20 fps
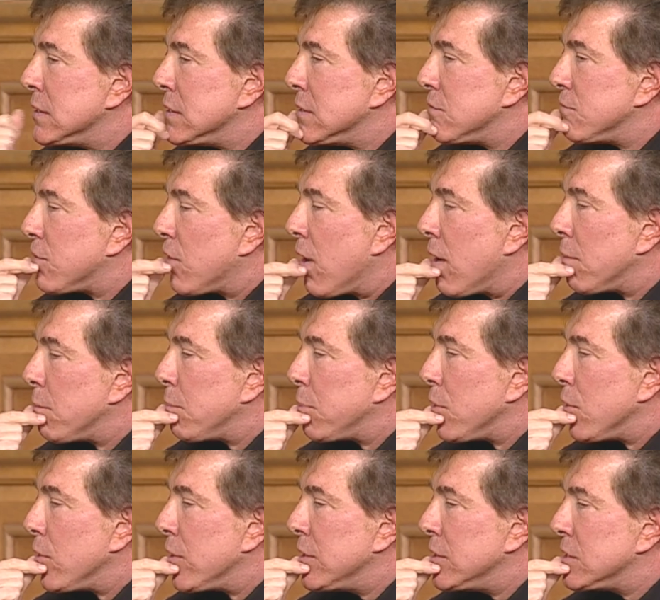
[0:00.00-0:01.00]
for our
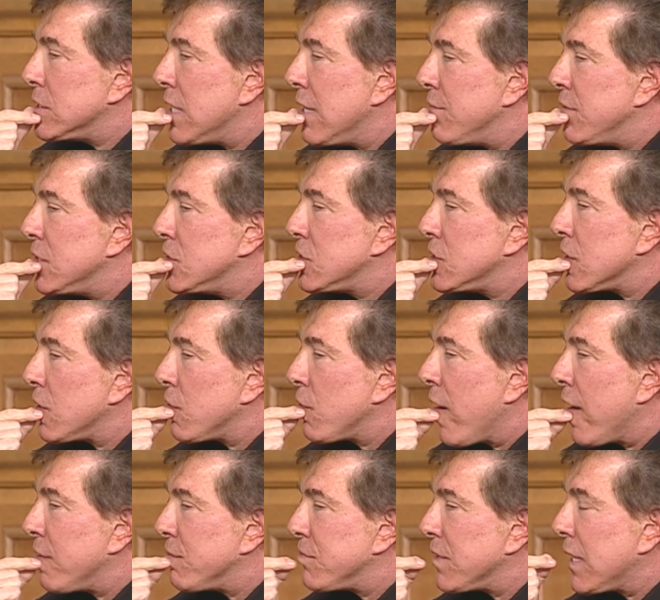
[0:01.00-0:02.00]
employees to have instant
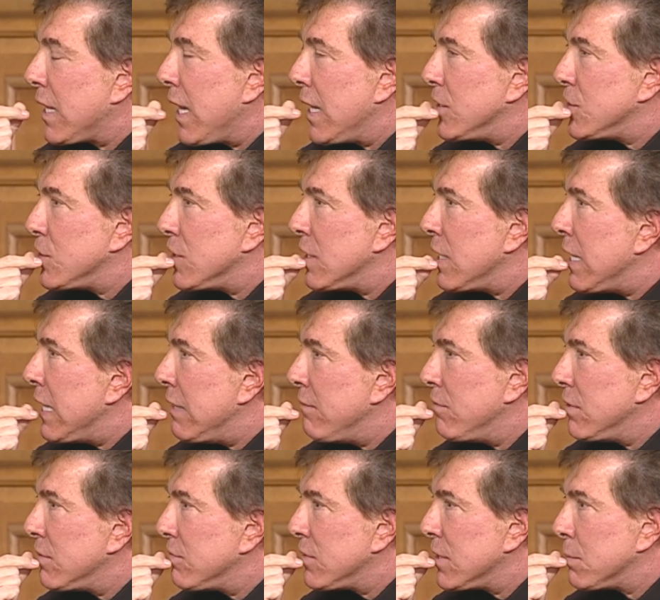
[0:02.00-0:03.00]
gratification,
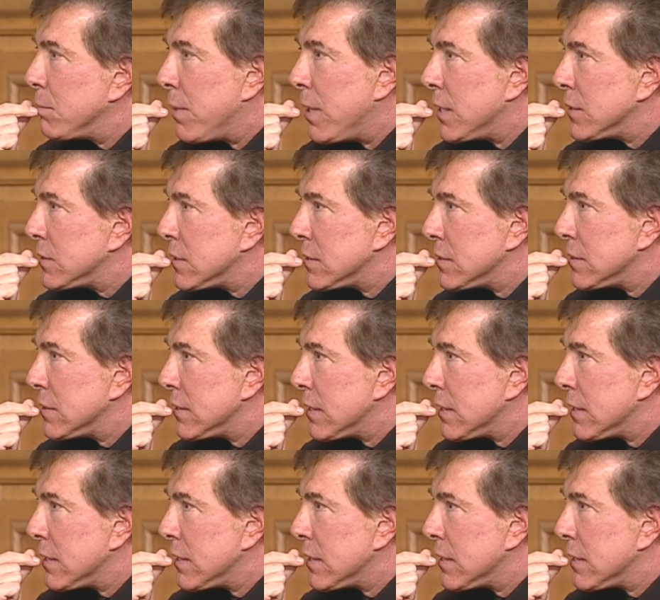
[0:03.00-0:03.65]
even if their boss isn't